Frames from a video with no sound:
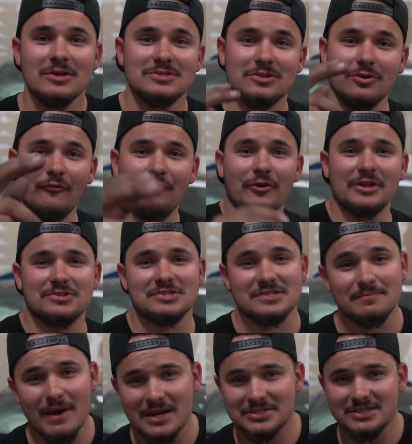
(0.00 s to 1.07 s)
So don't forget to
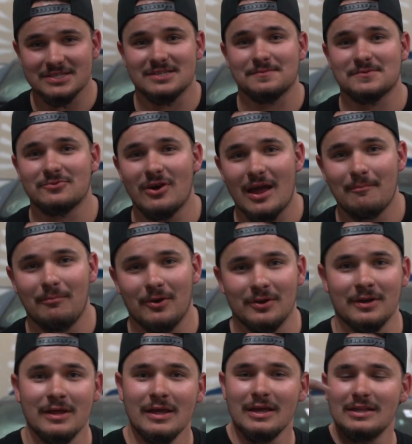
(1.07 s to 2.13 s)
smash that subscribe
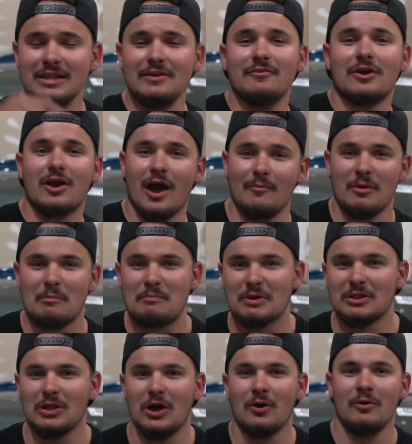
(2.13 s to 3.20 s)
button, leave a comment
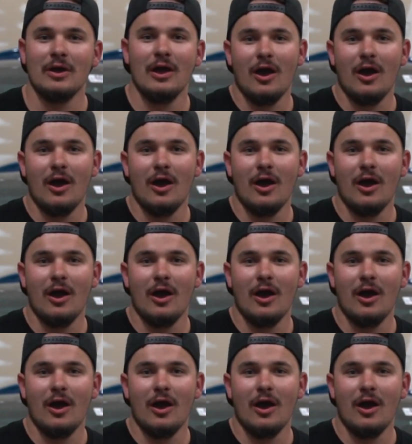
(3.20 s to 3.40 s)
below,